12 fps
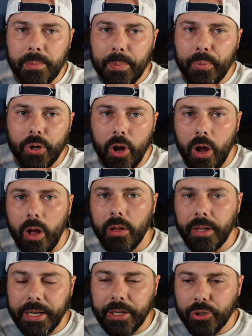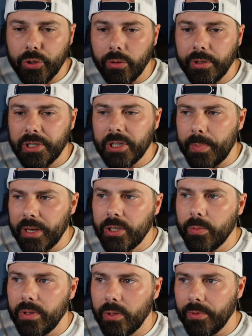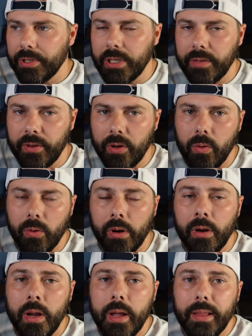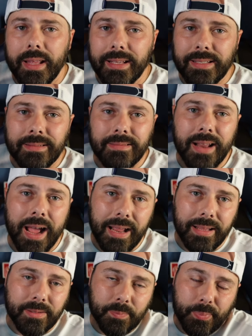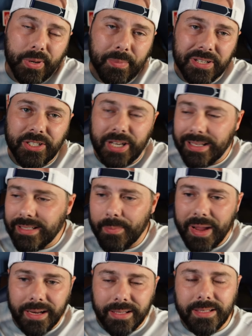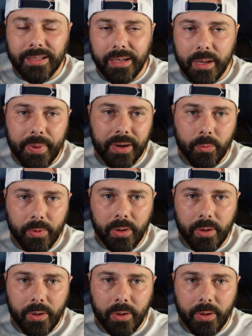be put all on his shoulders, especially with the receiving core it's pretty much decimated compared to where it